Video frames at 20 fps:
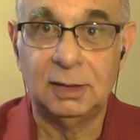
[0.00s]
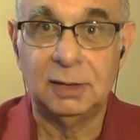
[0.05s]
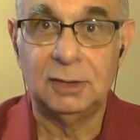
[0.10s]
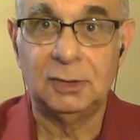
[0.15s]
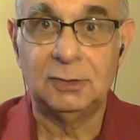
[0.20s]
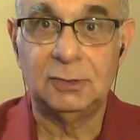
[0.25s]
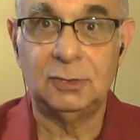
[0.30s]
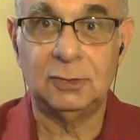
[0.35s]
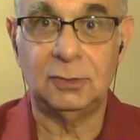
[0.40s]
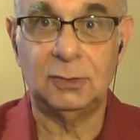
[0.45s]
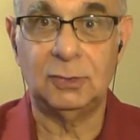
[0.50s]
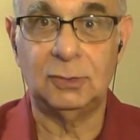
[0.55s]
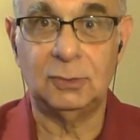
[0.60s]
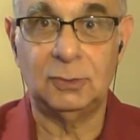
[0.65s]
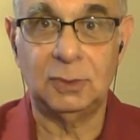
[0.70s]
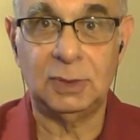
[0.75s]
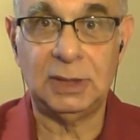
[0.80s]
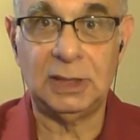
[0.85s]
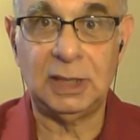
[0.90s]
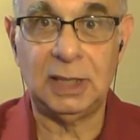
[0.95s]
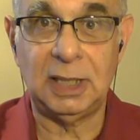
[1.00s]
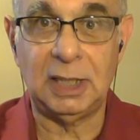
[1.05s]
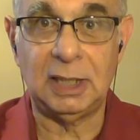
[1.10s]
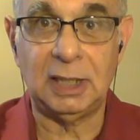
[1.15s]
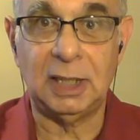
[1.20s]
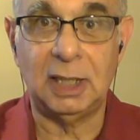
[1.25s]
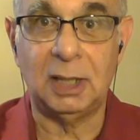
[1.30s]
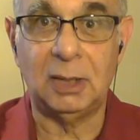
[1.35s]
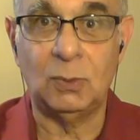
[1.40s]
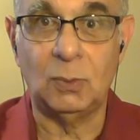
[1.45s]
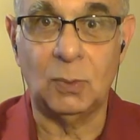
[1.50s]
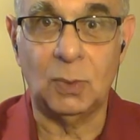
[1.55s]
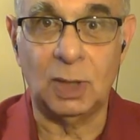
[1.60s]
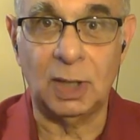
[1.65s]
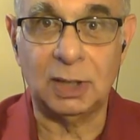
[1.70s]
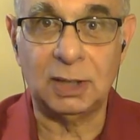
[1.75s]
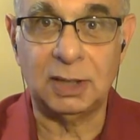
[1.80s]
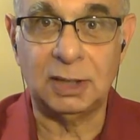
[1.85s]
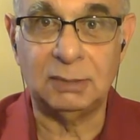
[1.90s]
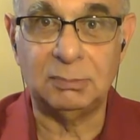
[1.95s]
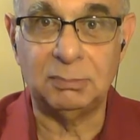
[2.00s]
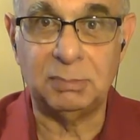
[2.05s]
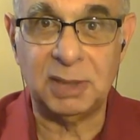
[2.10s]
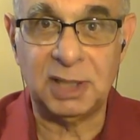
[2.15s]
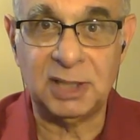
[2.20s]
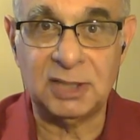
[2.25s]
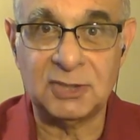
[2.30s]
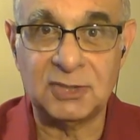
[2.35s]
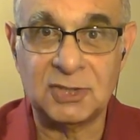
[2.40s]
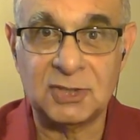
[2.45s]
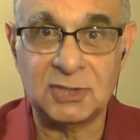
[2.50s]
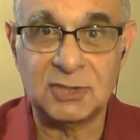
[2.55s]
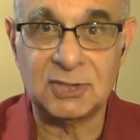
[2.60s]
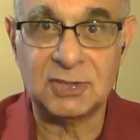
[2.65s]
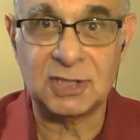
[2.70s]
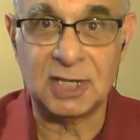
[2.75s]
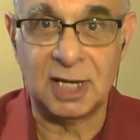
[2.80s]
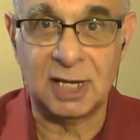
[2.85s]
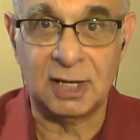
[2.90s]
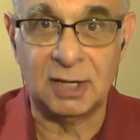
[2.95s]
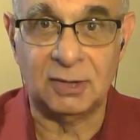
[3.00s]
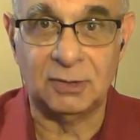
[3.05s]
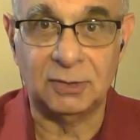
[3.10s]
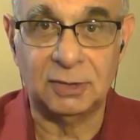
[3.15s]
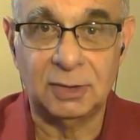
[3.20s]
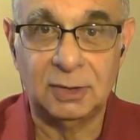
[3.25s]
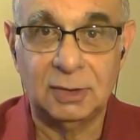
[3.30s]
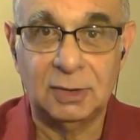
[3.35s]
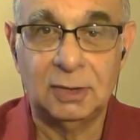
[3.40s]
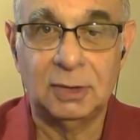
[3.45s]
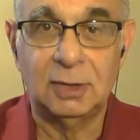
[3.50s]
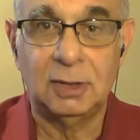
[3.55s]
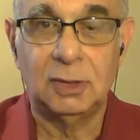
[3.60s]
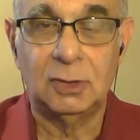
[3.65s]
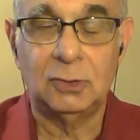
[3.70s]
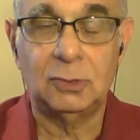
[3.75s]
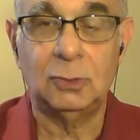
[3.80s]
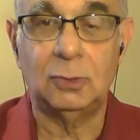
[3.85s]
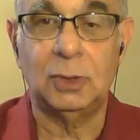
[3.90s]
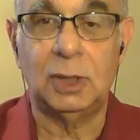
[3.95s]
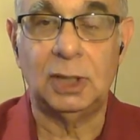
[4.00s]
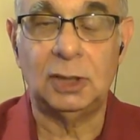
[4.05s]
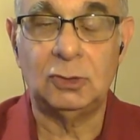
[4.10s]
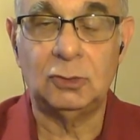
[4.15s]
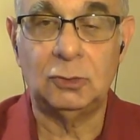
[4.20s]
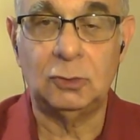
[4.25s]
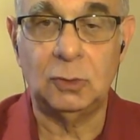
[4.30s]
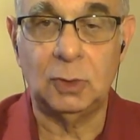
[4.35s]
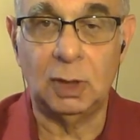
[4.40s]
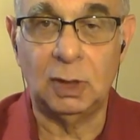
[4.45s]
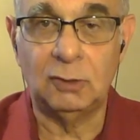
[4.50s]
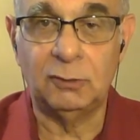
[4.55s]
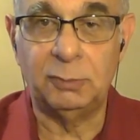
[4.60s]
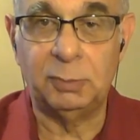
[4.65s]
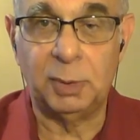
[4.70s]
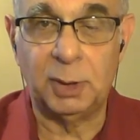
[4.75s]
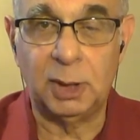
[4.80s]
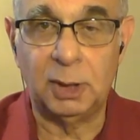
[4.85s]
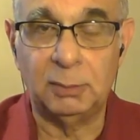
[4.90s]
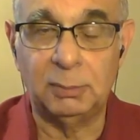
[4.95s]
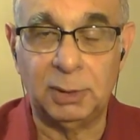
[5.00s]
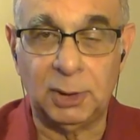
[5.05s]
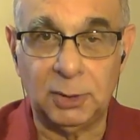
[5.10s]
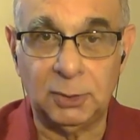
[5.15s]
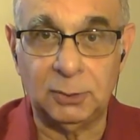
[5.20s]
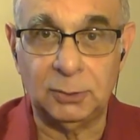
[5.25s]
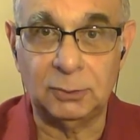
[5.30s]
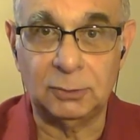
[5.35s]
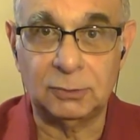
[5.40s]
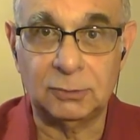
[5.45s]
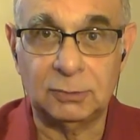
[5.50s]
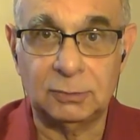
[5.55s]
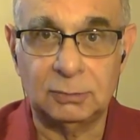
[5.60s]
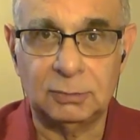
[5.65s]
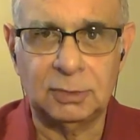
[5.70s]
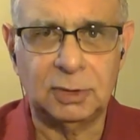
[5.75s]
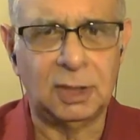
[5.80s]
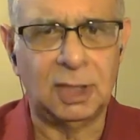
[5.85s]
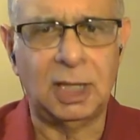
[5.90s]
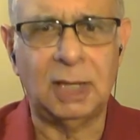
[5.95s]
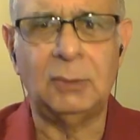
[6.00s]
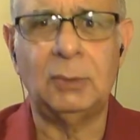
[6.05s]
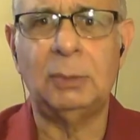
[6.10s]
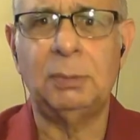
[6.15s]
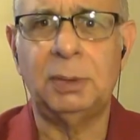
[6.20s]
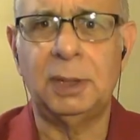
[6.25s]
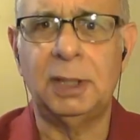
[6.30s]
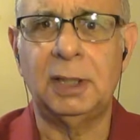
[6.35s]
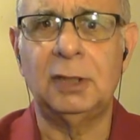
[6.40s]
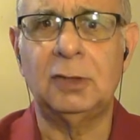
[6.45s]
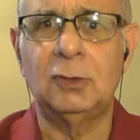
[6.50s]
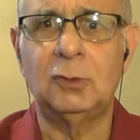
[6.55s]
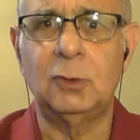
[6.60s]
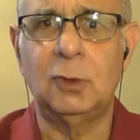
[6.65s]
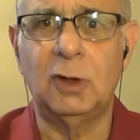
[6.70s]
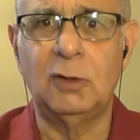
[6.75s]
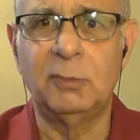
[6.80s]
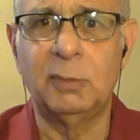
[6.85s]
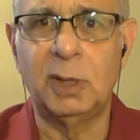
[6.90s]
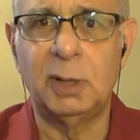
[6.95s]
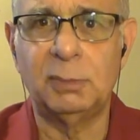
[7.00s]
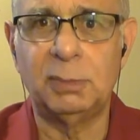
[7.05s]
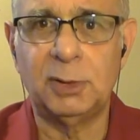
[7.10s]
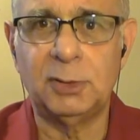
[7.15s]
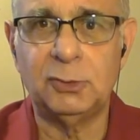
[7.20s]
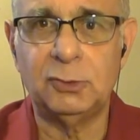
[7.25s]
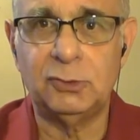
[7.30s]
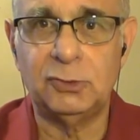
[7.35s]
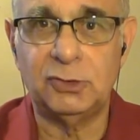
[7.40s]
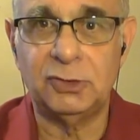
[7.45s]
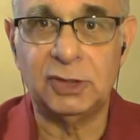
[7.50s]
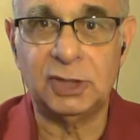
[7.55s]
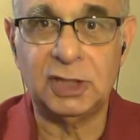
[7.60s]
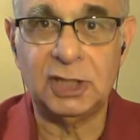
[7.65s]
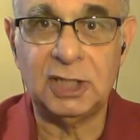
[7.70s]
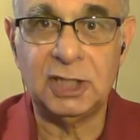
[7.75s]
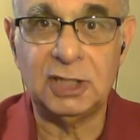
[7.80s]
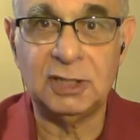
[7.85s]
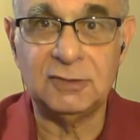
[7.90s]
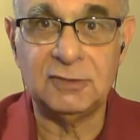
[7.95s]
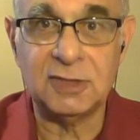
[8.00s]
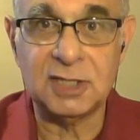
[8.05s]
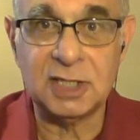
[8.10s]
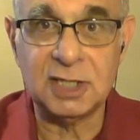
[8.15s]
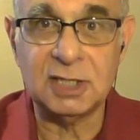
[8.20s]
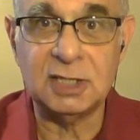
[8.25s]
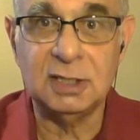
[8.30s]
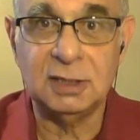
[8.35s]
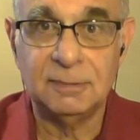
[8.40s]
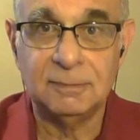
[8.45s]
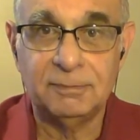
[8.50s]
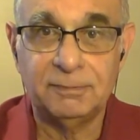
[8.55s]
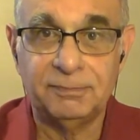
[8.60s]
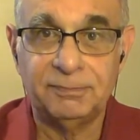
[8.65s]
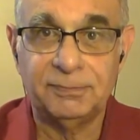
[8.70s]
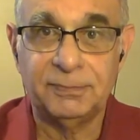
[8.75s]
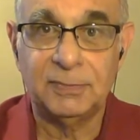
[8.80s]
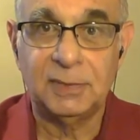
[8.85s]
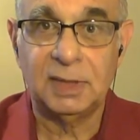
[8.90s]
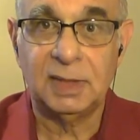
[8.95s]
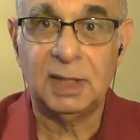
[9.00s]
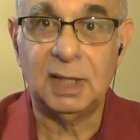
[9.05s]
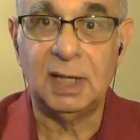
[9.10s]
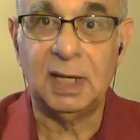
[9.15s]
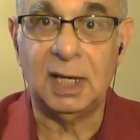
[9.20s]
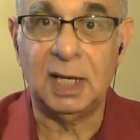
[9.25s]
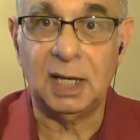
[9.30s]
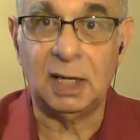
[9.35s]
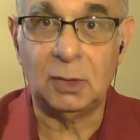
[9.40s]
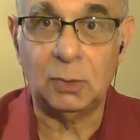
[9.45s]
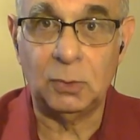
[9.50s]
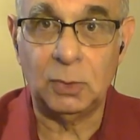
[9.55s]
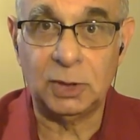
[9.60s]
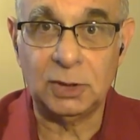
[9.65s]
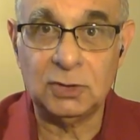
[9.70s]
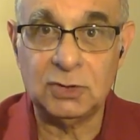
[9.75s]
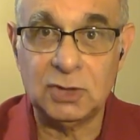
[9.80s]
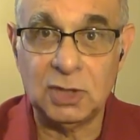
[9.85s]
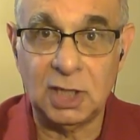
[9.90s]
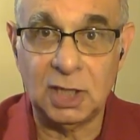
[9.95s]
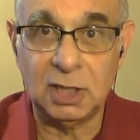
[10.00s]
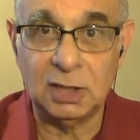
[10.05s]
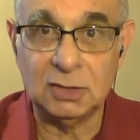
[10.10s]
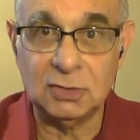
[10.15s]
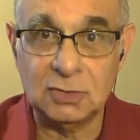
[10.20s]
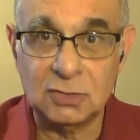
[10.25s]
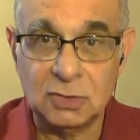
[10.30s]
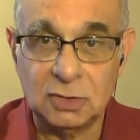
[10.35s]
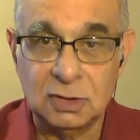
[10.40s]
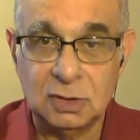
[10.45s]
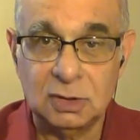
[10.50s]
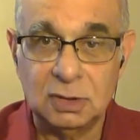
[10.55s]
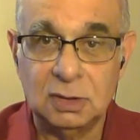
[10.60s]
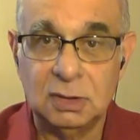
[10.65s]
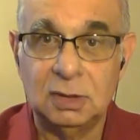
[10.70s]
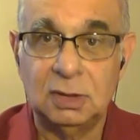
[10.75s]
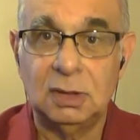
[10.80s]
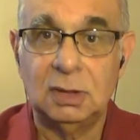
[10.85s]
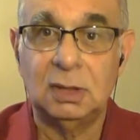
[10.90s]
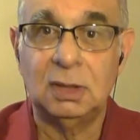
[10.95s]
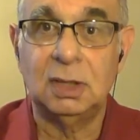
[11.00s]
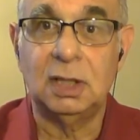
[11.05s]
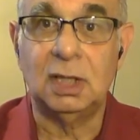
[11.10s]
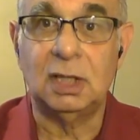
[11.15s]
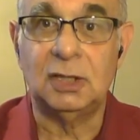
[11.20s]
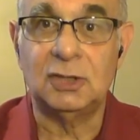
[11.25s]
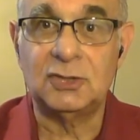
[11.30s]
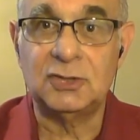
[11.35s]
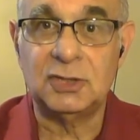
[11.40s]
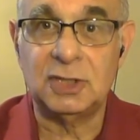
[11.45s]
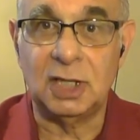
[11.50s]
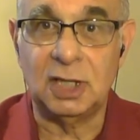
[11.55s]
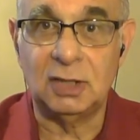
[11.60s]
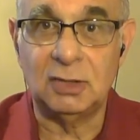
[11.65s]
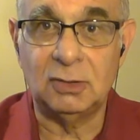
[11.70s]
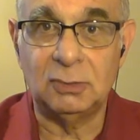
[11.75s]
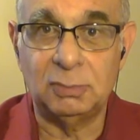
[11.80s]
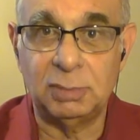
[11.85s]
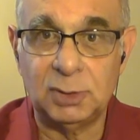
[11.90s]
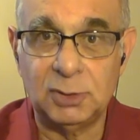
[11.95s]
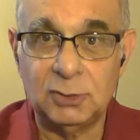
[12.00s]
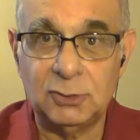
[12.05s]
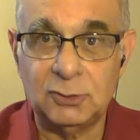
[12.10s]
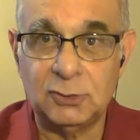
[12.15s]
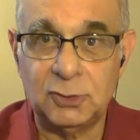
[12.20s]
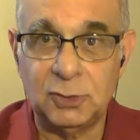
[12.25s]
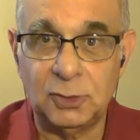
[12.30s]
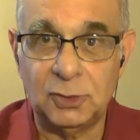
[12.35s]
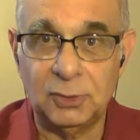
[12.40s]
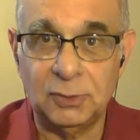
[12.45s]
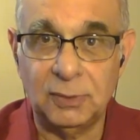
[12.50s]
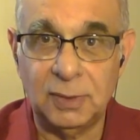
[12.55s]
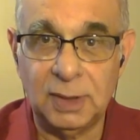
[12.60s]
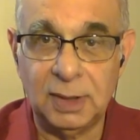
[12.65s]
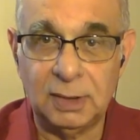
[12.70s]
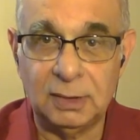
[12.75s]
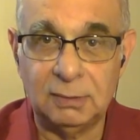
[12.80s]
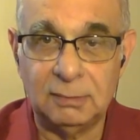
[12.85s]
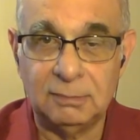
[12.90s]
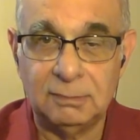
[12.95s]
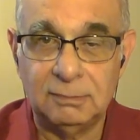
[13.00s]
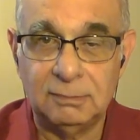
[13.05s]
to create a walking bass sound through a 12-bar blues. Today we played a 12-bar blues in the key of E that had a quick change and a standard blues turnaround.